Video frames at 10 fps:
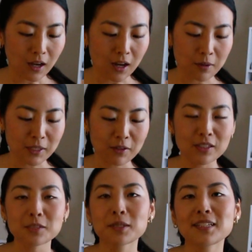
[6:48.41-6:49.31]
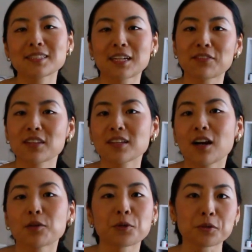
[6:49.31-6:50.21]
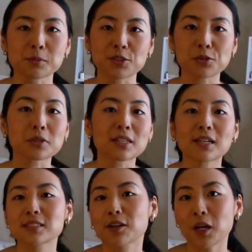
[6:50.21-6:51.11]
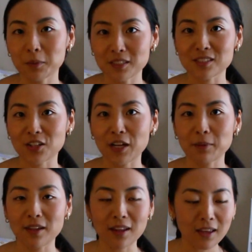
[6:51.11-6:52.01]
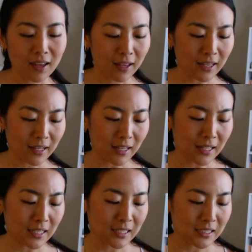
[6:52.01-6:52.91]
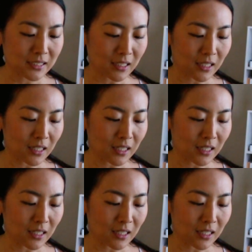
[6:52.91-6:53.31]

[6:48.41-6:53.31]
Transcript: Now this one is definitely a rose patchouli, that's how I would describe it. It